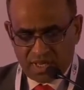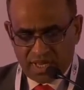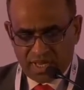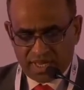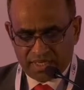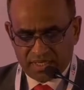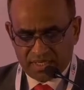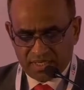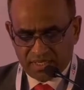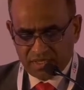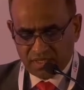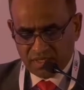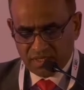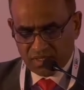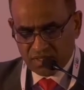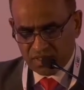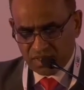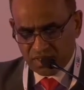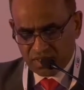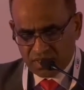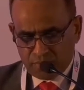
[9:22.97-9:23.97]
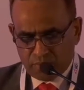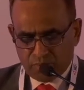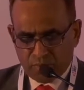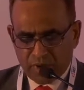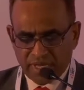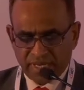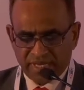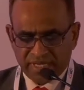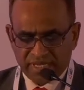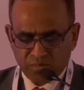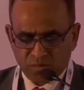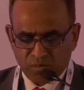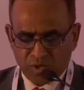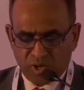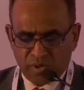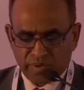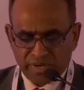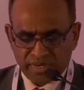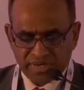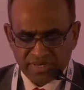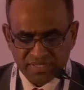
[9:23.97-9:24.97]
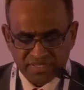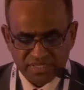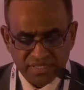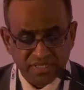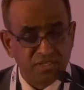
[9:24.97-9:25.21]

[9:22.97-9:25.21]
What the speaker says: And maritime governance